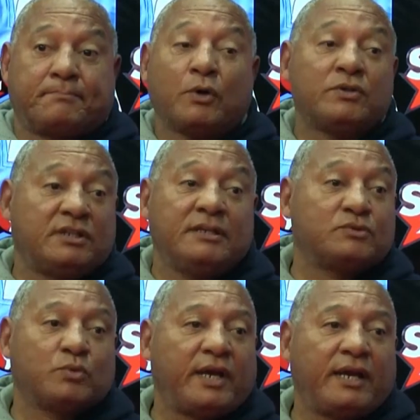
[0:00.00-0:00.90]
both
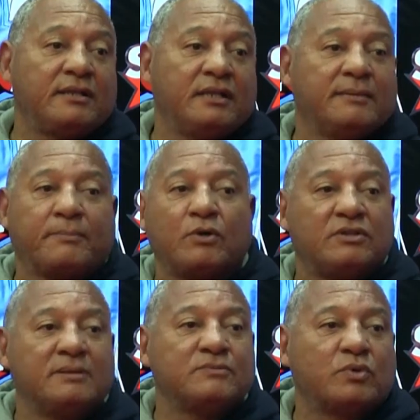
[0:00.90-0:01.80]
teams were handling,
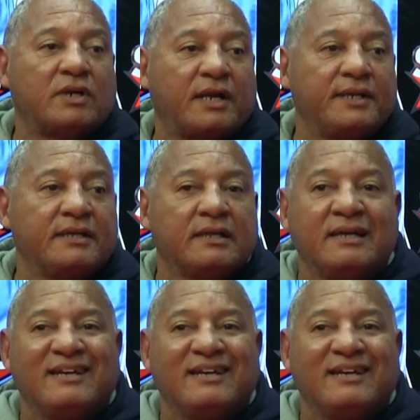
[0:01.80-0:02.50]
both teams were running.